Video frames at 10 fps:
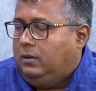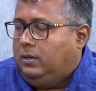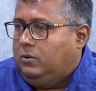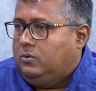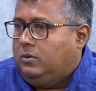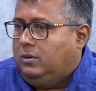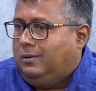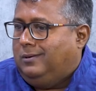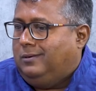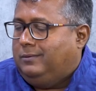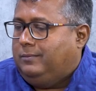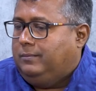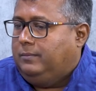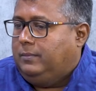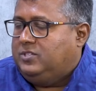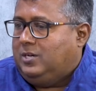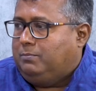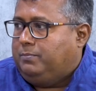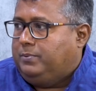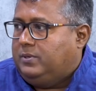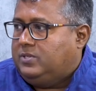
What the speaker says: a jump